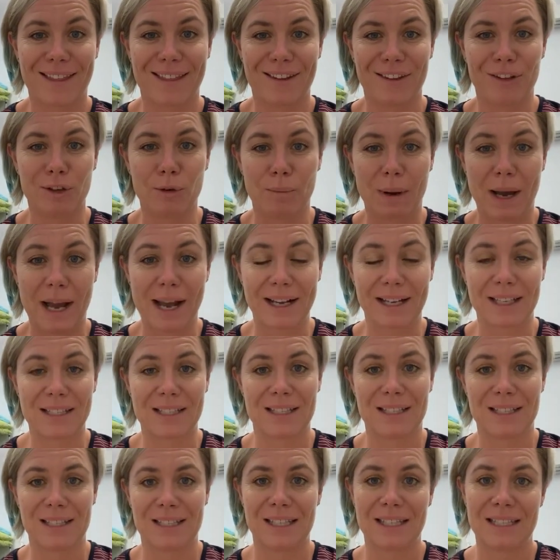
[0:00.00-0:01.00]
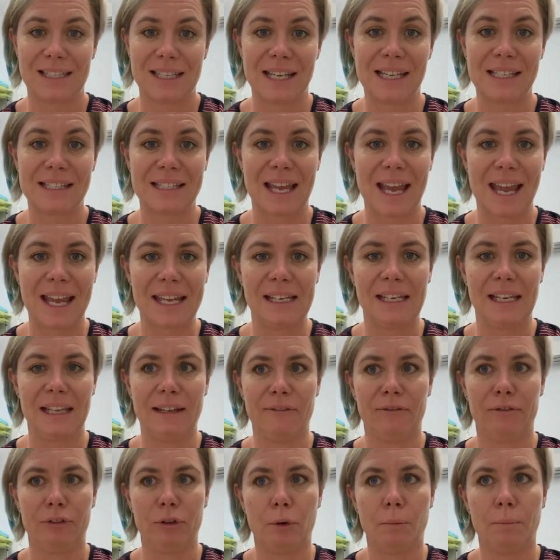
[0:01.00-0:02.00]
your Parkinson's disease and
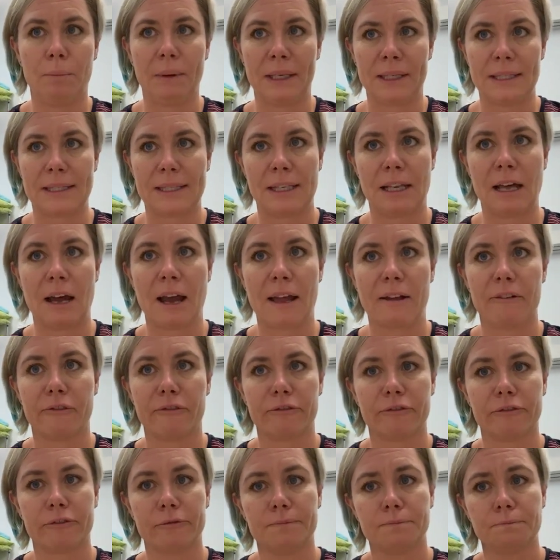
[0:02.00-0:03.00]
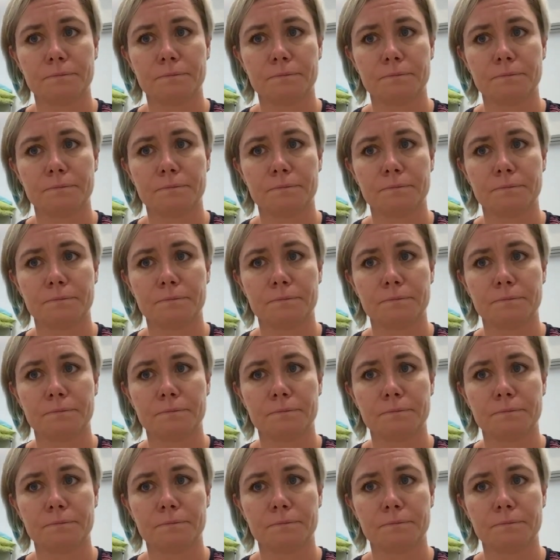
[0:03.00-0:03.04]
live your best life.